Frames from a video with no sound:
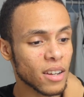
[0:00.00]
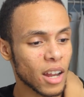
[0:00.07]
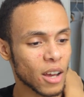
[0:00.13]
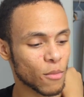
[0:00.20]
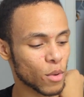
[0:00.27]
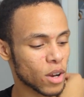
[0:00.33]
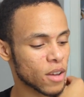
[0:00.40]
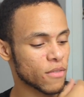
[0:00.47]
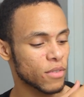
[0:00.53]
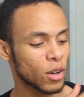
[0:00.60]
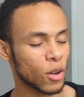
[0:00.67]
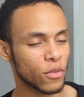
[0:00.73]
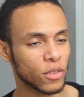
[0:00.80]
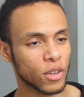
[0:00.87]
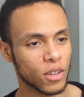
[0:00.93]
like when I fell
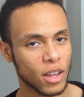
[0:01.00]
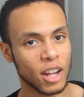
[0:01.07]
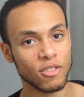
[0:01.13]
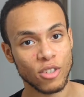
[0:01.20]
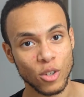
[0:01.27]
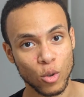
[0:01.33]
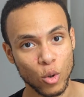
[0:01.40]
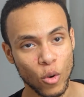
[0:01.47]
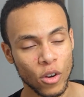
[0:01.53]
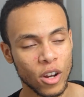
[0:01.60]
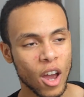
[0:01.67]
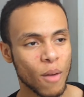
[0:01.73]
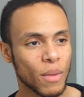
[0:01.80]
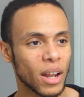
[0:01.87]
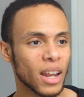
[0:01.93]
off the electric scooter and
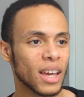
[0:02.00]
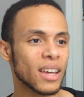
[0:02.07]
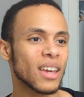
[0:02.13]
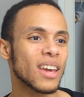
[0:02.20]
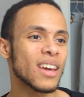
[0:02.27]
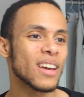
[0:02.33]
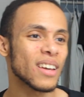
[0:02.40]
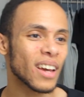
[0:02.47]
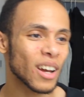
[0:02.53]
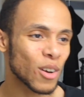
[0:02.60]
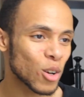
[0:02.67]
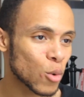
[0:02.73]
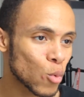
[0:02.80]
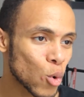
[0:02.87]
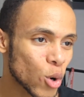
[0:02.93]
hurt my leg and
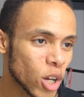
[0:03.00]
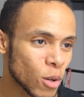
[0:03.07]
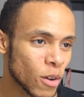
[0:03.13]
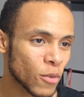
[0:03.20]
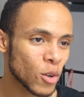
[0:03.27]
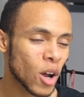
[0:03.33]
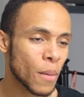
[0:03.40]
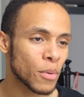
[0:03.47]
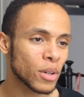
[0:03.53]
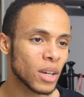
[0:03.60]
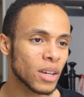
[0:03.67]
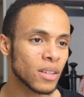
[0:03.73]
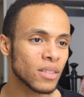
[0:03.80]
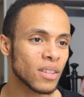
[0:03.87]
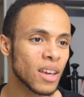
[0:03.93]
couldn't walk anywhere for a couple of
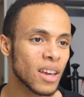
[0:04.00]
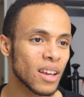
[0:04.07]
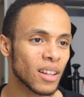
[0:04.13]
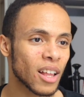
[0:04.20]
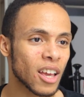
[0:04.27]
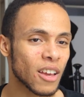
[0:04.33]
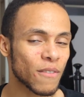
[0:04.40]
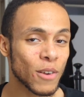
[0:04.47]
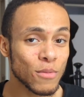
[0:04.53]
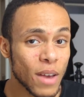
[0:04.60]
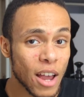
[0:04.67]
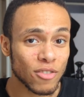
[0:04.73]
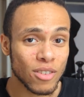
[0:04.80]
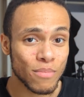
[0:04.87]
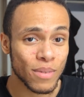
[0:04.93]
days, like things were
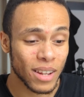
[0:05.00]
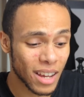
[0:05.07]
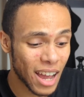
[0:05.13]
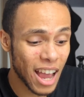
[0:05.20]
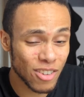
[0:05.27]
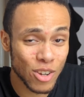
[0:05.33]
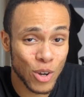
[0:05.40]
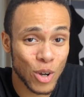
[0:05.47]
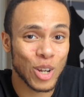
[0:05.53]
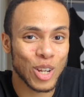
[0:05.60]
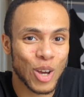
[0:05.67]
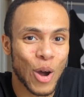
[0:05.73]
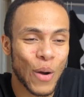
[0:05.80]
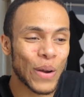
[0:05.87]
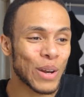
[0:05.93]
actually like I actually
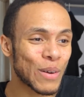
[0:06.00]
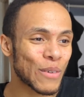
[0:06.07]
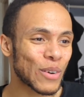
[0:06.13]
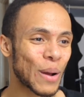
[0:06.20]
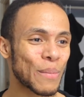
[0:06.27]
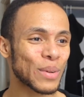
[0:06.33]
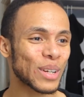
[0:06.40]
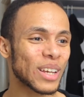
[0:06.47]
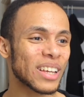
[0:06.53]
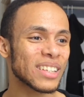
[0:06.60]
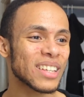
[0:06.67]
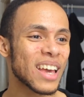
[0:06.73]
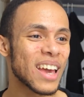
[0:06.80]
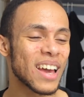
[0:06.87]
couldn't go anywhere for a couple of days.